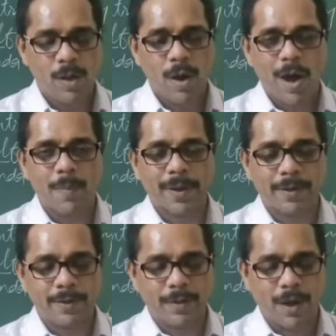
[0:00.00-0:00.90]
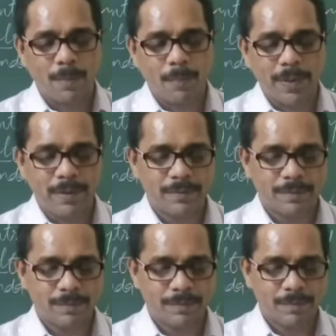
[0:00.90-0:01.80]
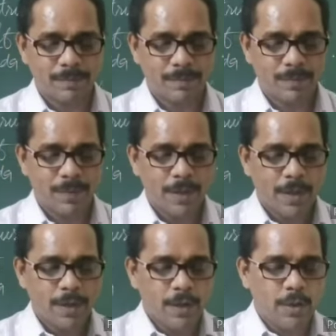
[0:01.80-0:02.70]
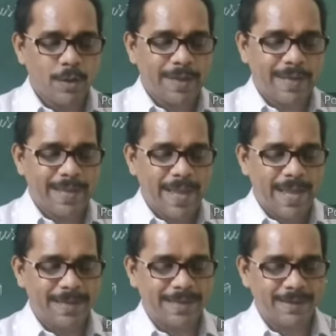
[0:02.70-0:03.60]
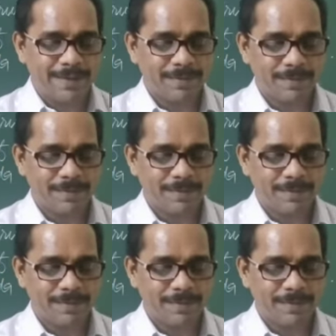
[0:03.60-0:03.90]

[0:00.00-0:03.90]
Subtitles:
overtopping, new created,